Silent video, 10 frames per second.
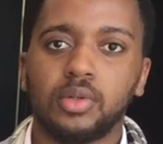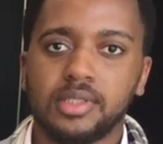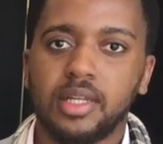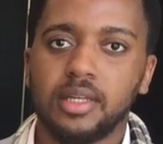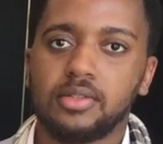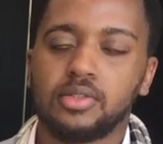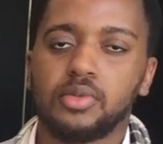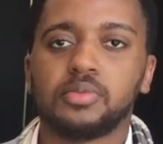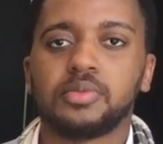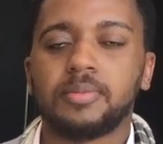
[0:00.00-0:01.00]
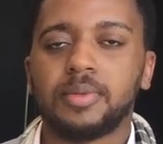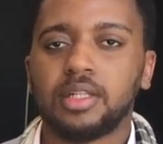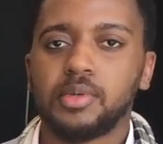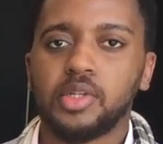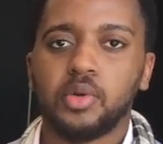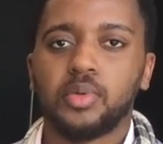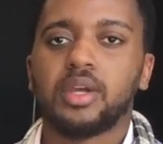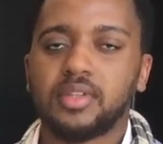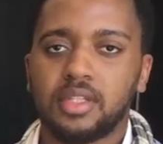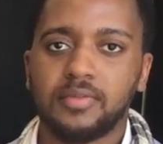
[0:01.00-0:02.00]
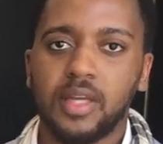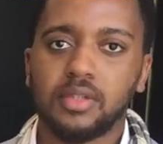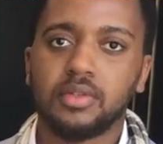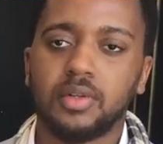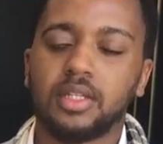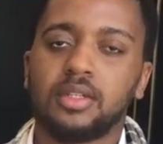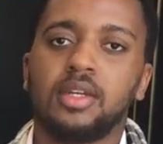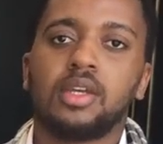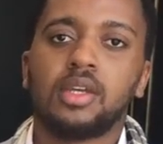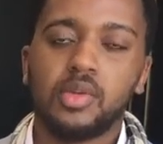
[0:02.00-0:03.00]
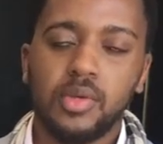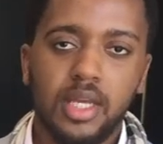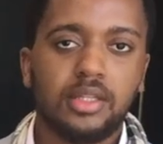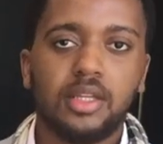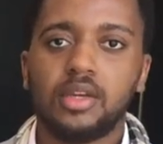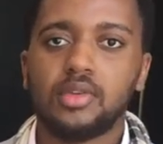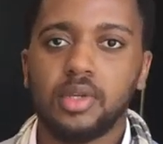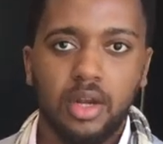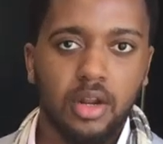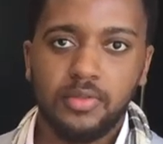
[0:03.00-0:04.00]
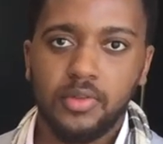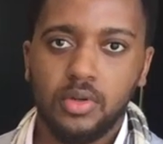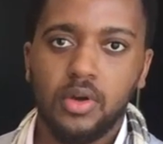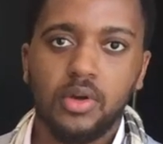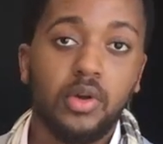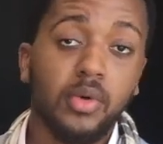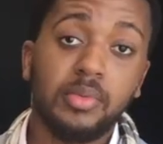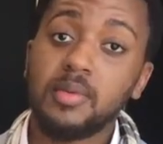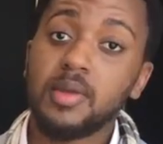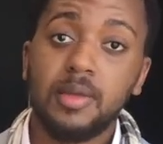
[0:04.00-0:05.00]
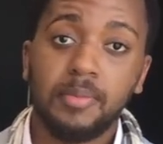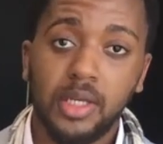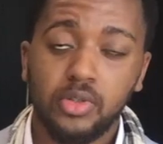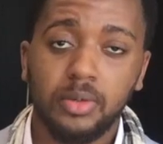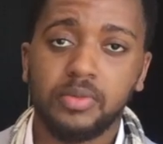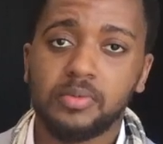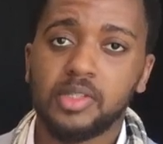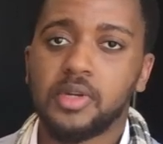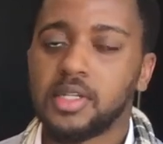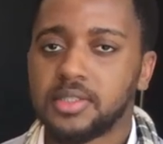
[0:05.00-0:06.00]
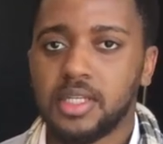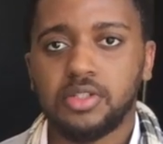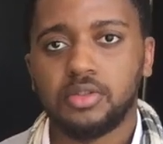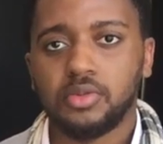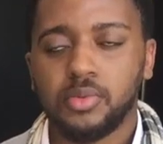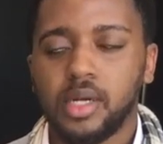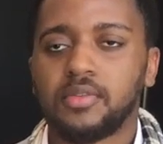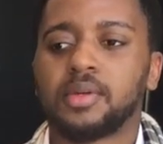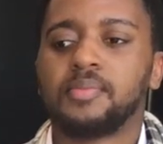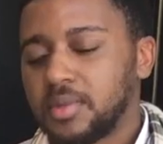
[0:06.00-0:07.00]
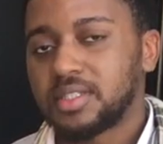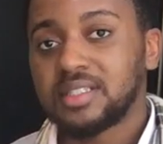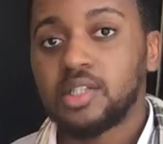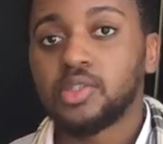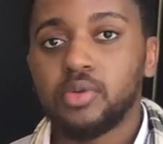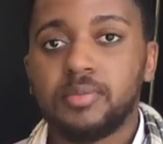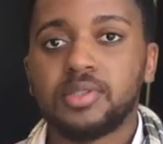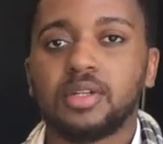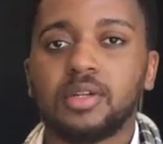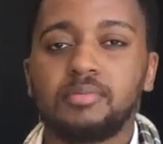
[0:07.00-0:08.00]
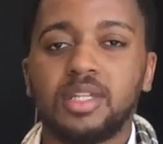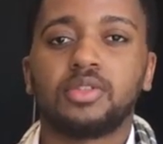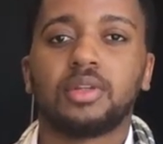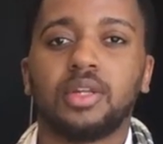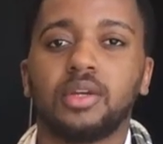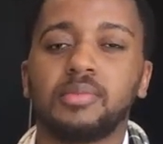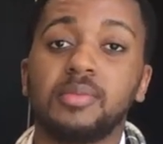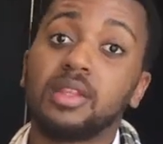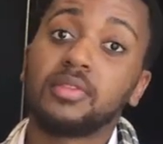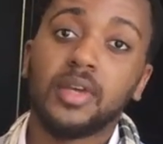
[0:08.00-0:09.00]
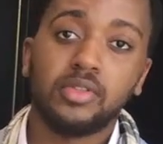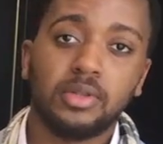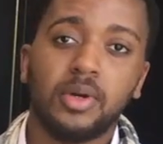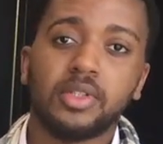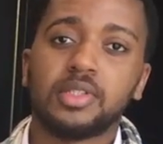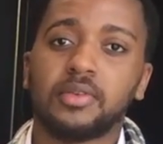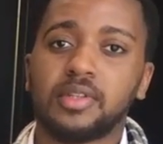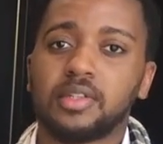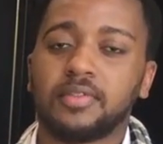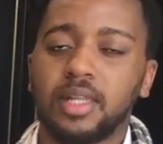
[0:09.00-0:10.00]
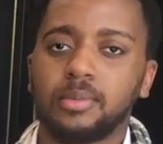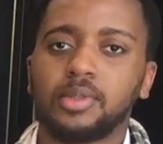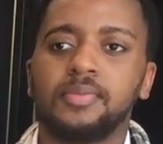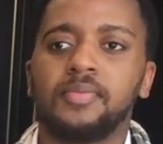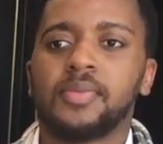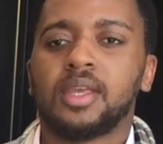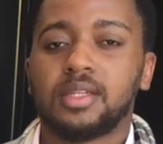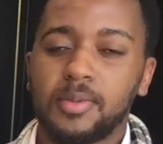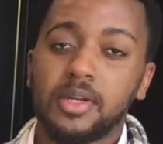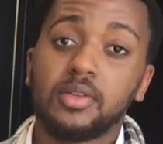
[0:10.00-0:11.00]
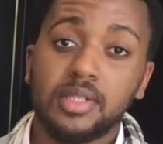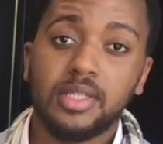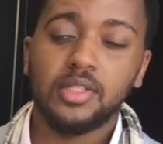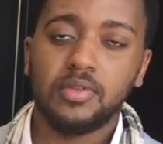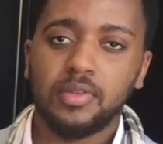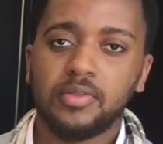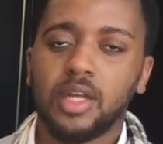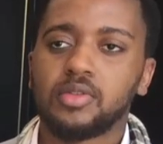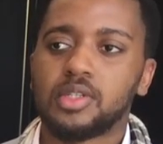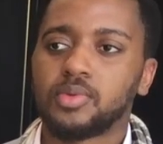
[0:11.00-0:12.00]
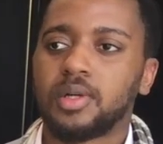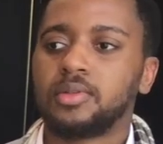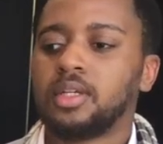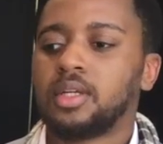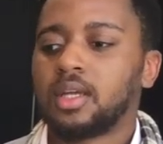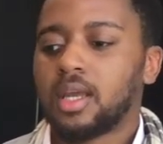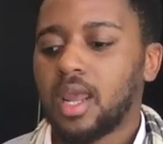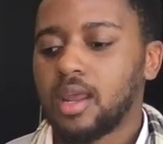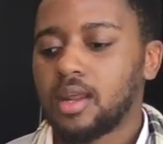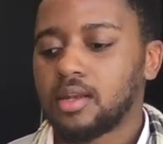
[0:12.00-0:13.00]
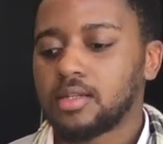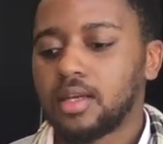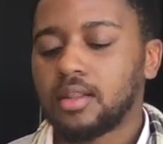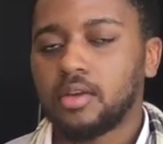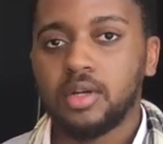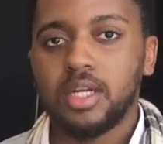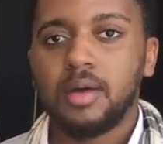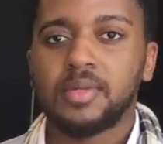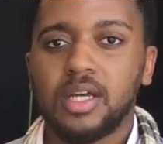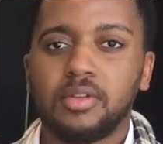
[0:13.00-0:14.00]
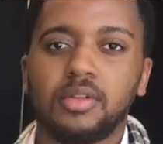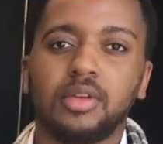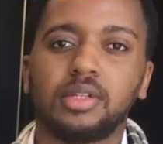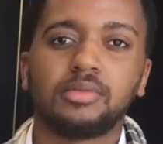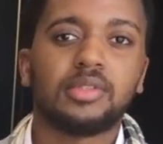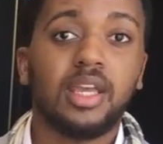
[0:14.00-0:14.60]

looks like. So typically when you arrive at the factory, right, you get there, you get out of your car, or maybe they picked you up from the train station or whatever. The sales rep is gonna meet you there. Maybe the factory boss, if he's available, depending on the size of the factory as well. And uh, they're gonna come down, they're gonna